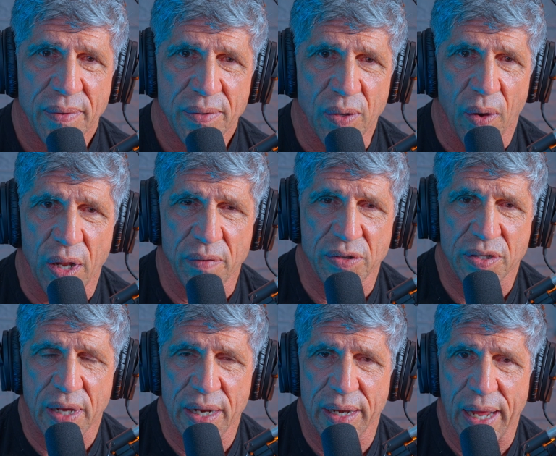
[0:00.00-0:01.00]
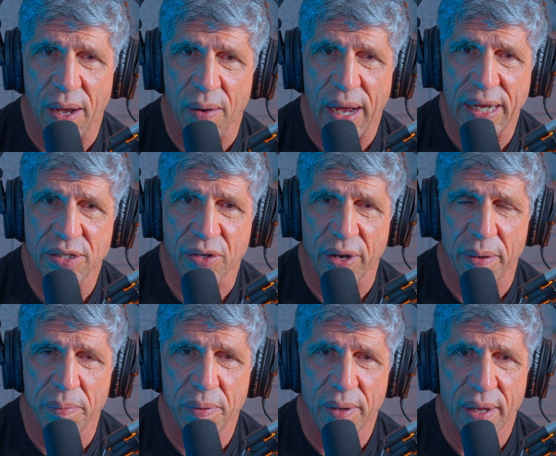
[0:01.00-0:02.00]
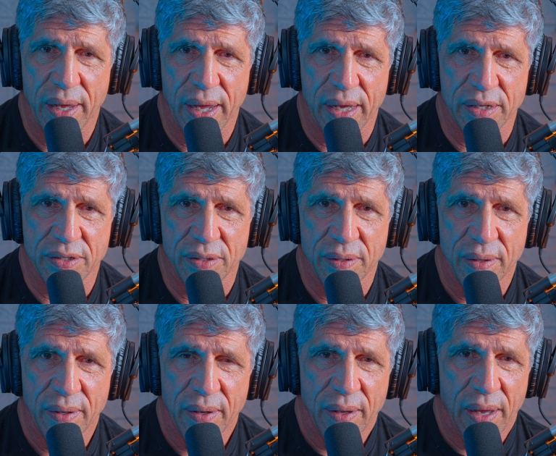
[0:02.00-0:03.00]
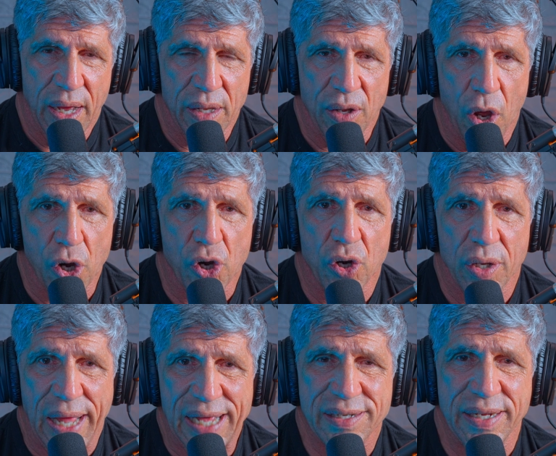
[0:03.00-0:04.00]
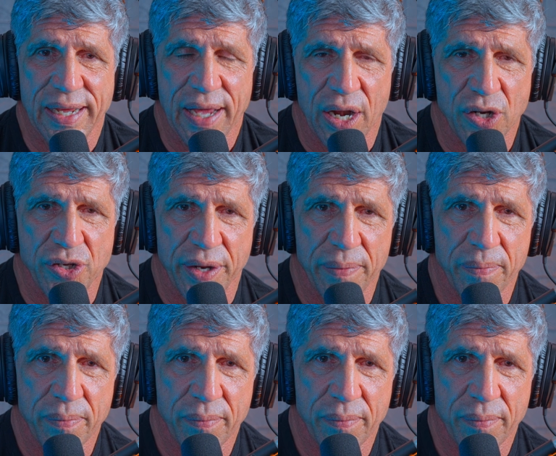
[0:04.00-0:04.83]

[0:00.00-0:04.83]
So all of a sudden now ice cream is a longer lasting energy.